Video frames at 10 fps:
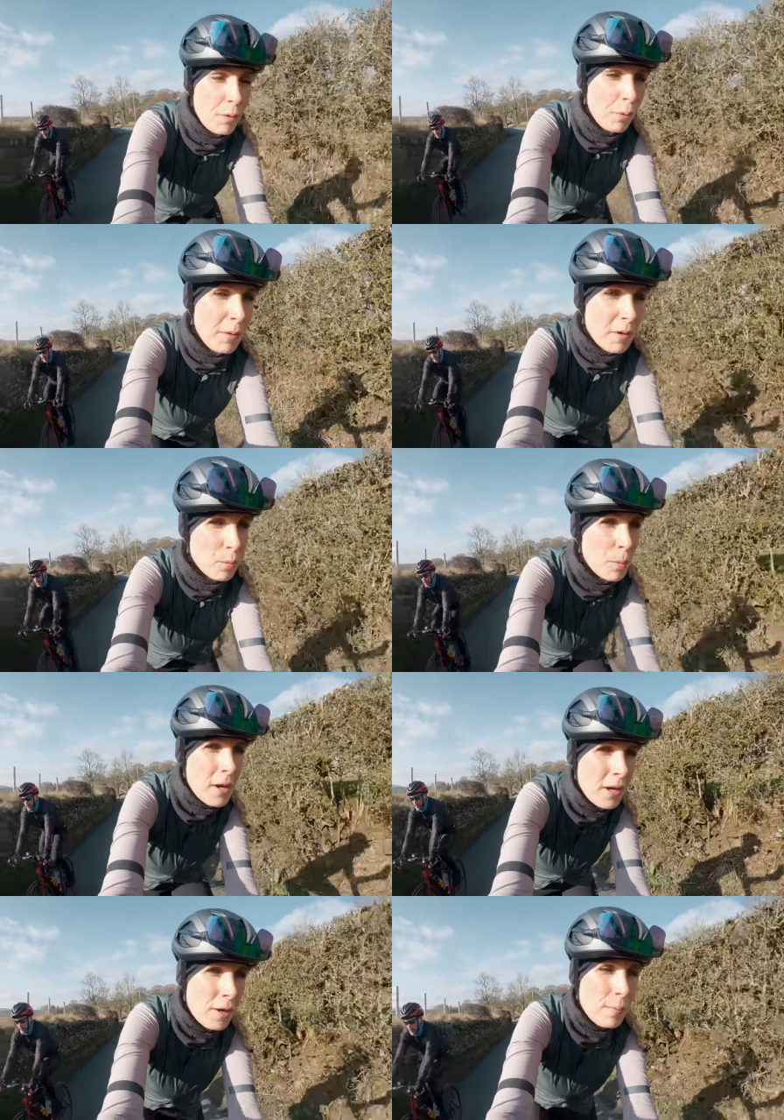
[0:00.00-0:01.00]
We're going up
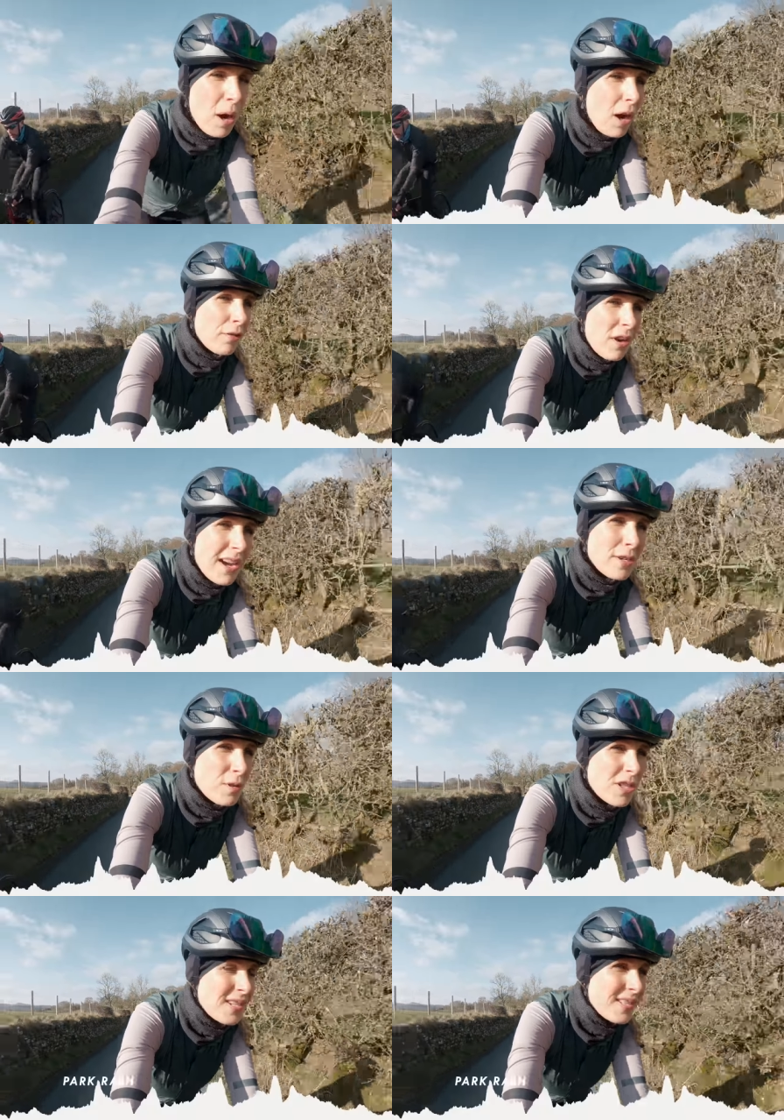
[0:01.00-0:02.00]
Park Rash,
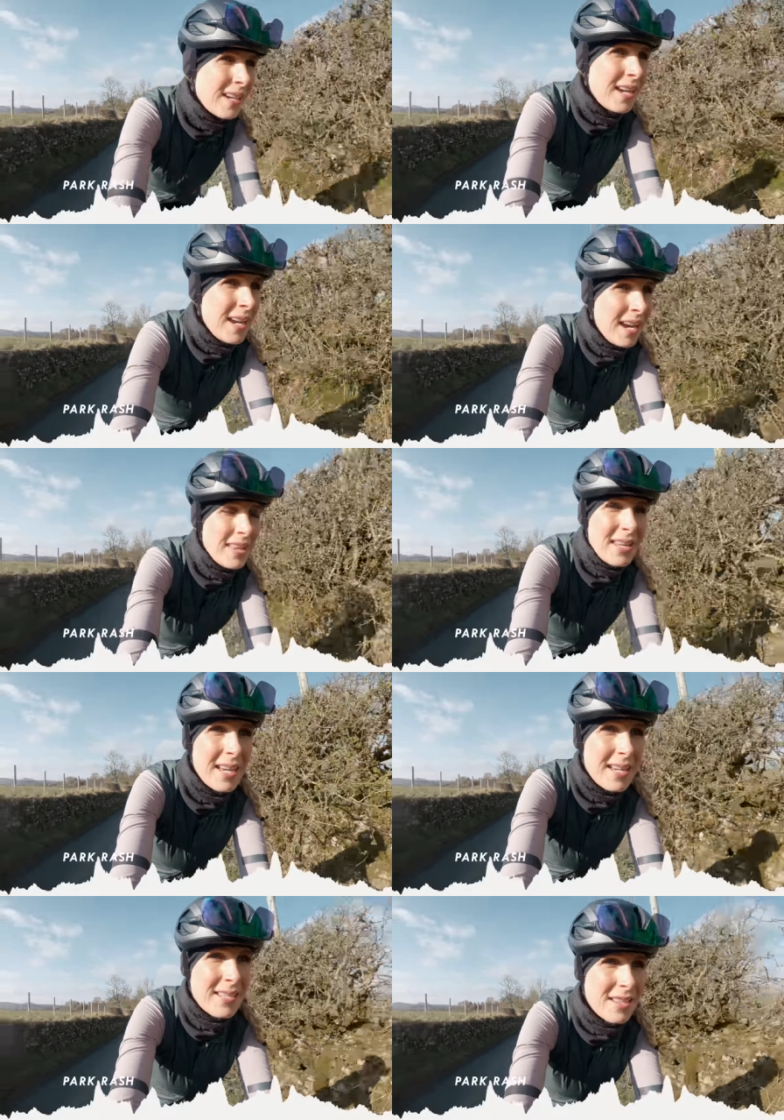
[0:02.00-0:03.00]
which is, I think it
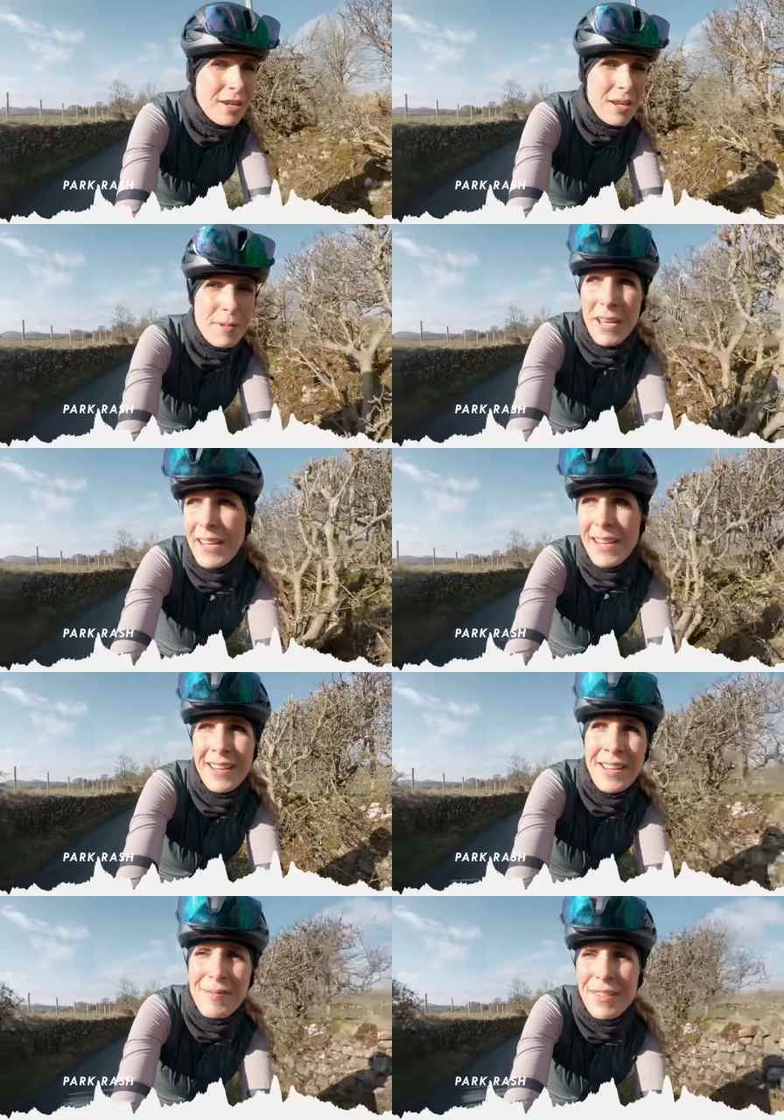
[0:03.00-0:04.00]
hits 30%.
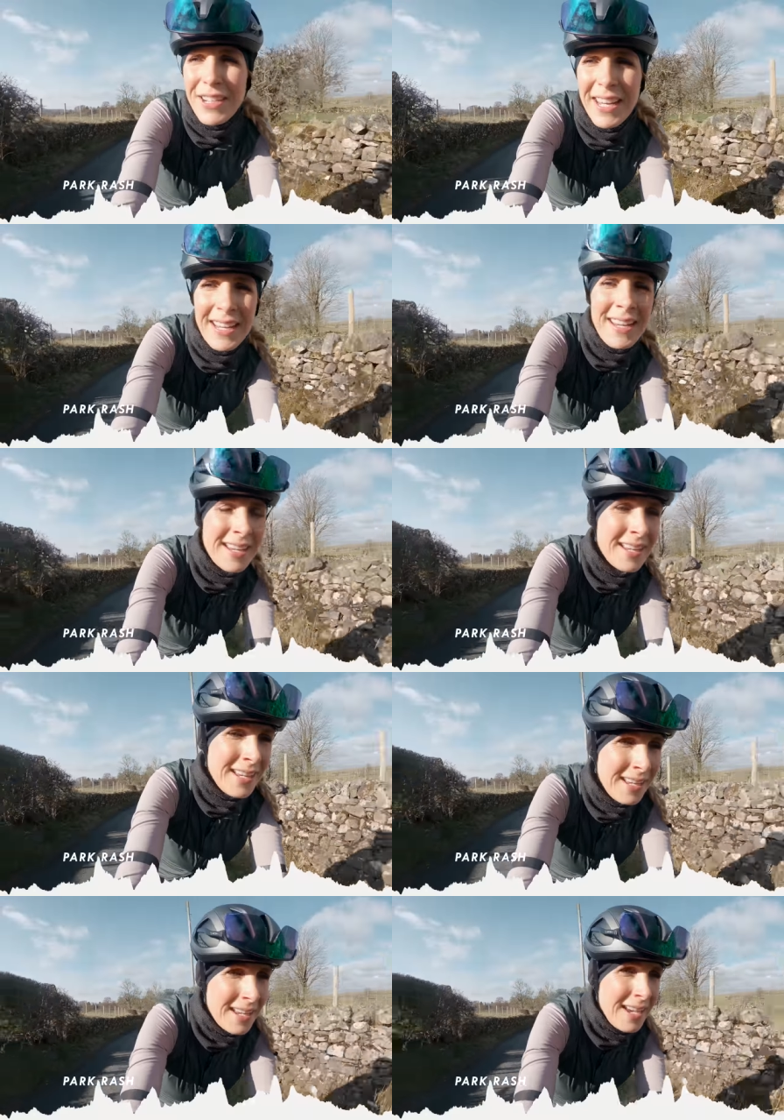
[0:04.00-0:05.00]
Morning. Morning.
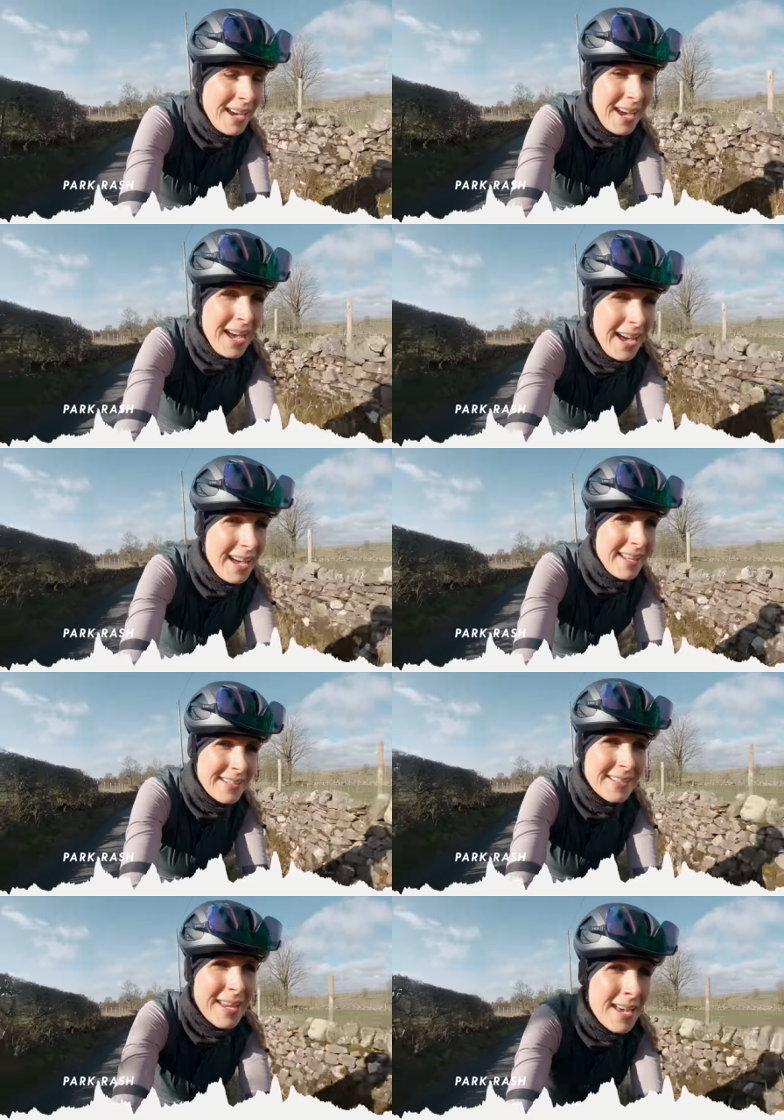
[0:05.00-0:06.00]

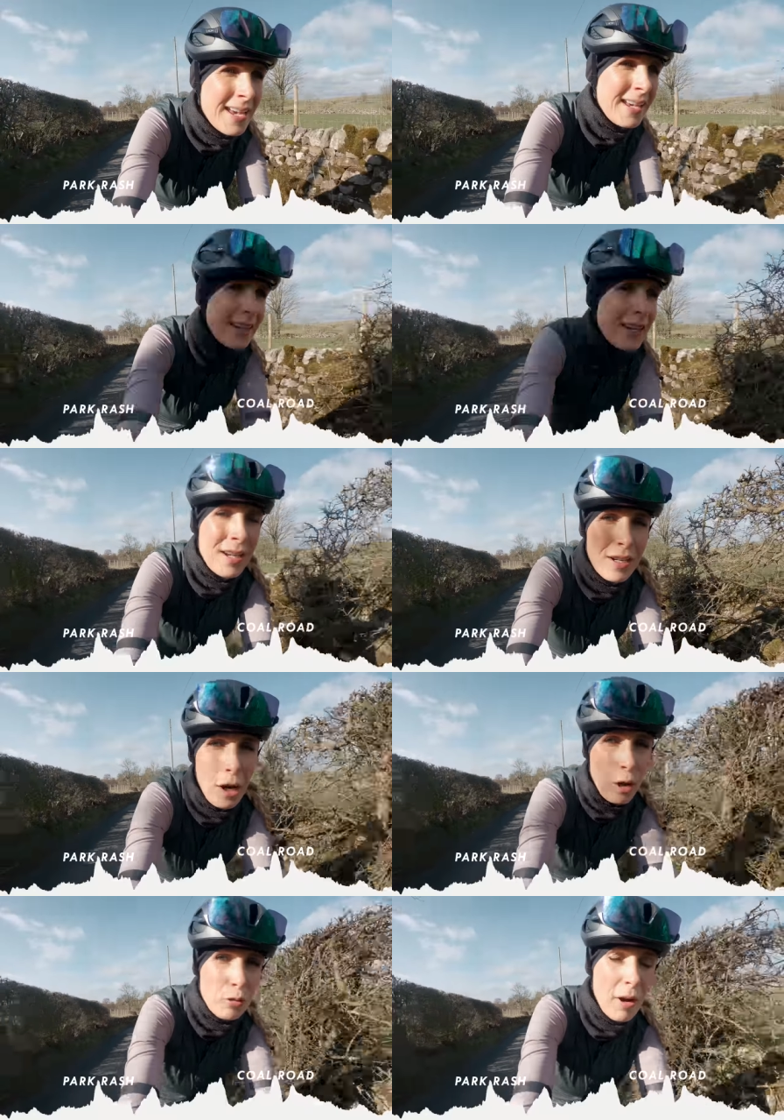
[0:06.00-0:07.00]
And
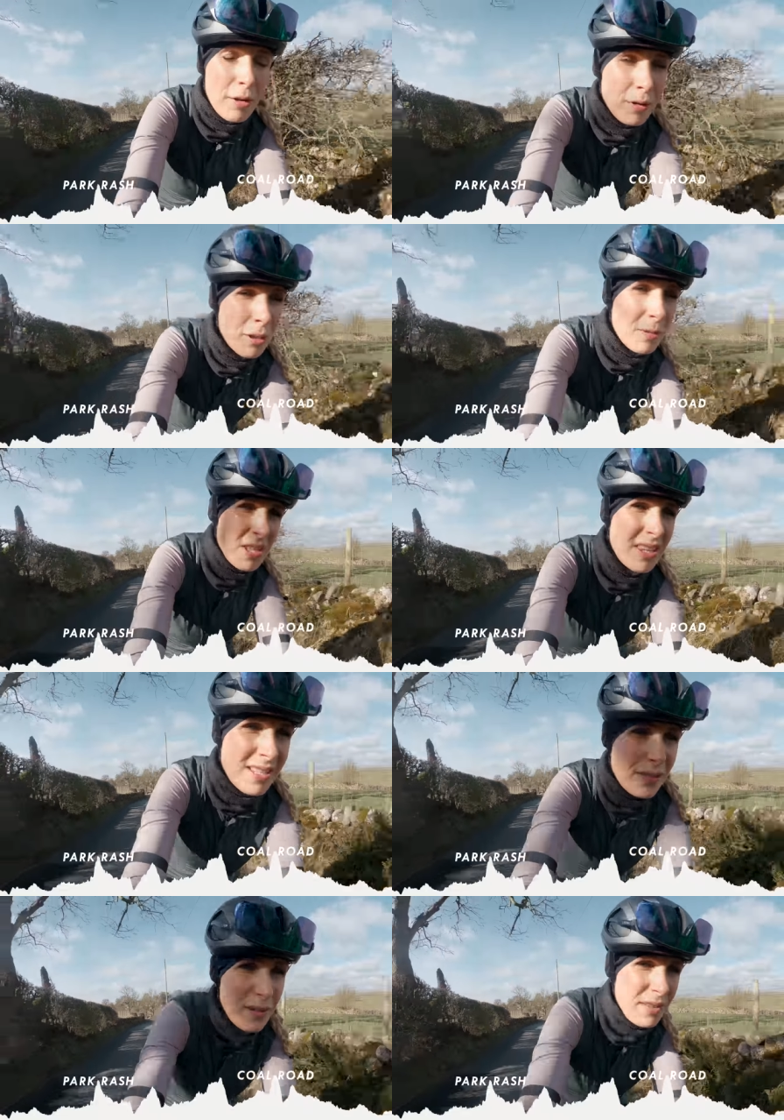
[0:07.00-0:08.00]
Coal Road, which I think
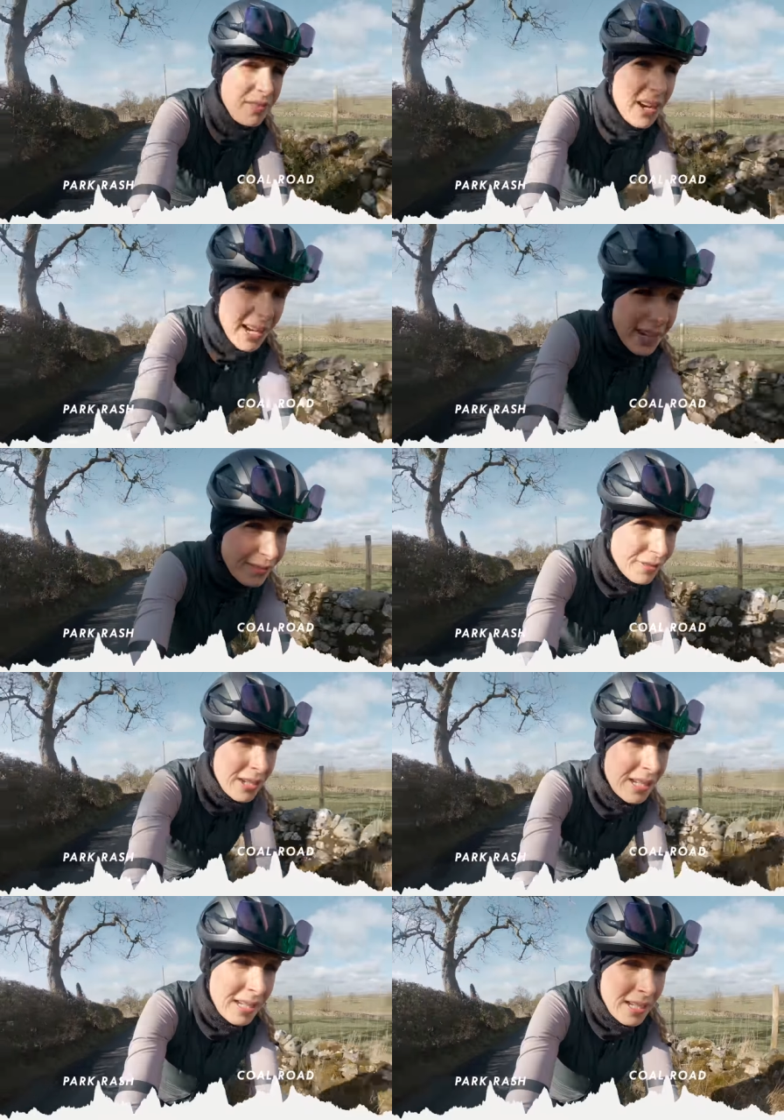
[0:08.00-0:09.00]
is 25.
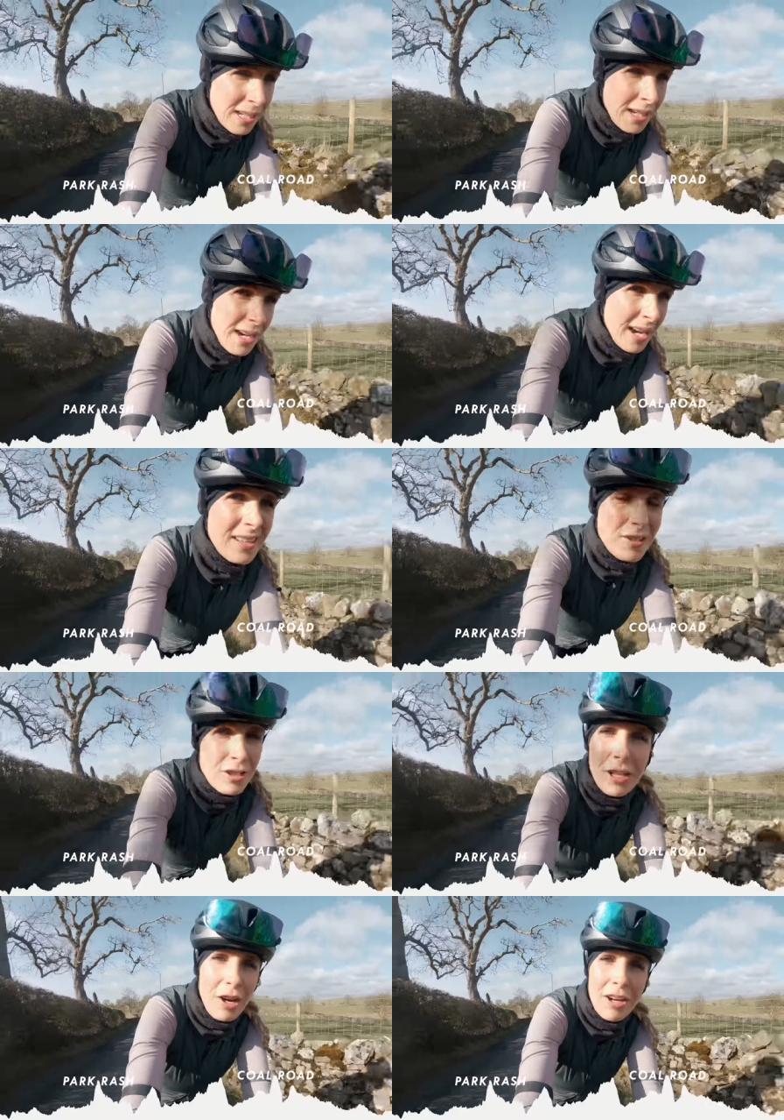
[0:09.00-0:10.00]
And it's
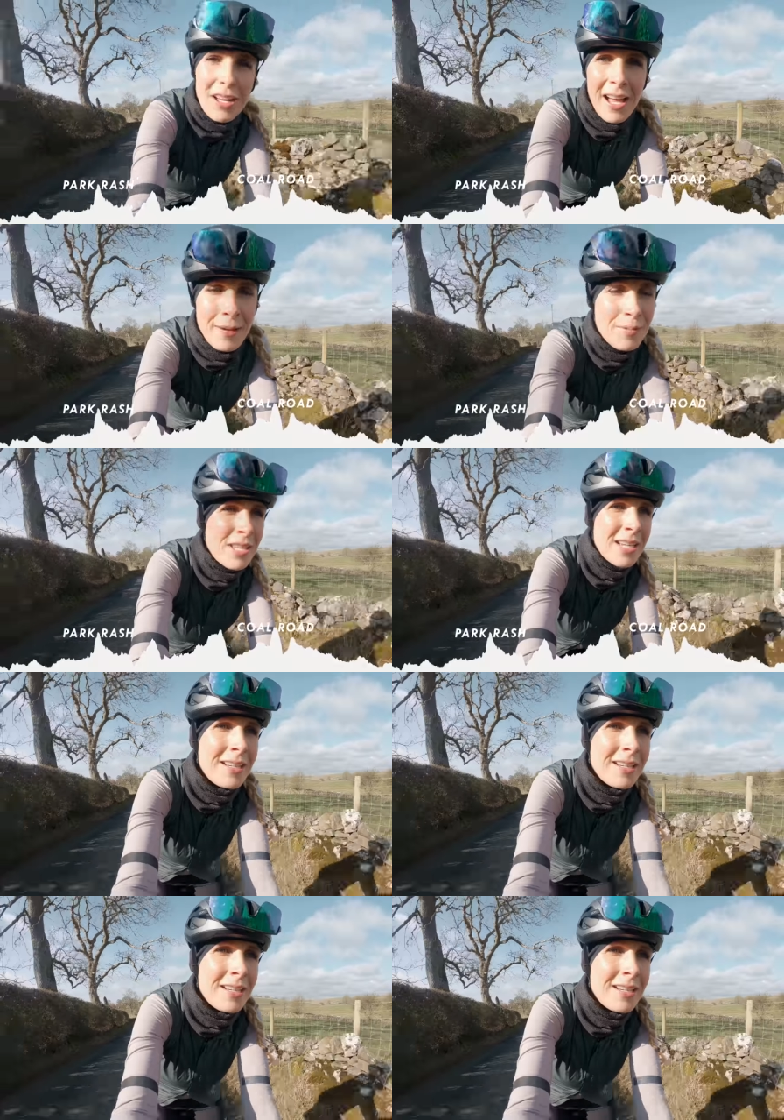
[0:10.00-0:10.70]
just a lot of climbs.